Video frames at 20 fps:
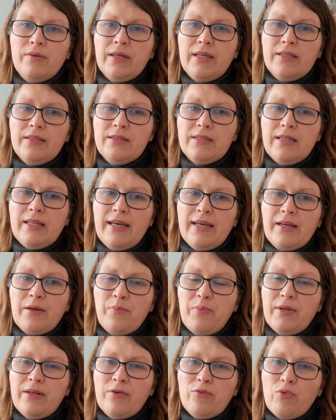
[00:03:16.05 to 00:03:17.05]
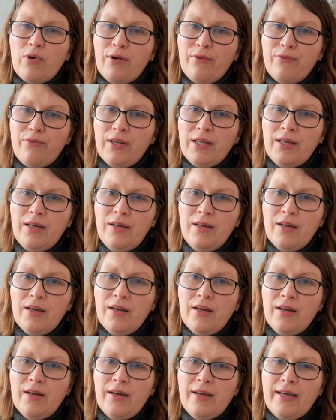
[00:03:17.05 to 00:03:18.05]
It's like a bit roughly.
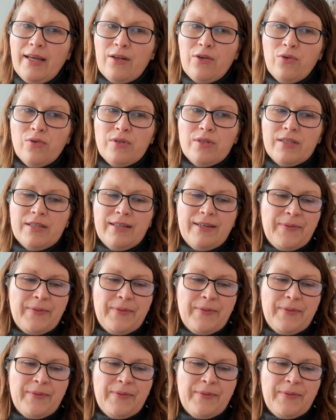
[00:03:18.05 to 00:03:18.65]
It looks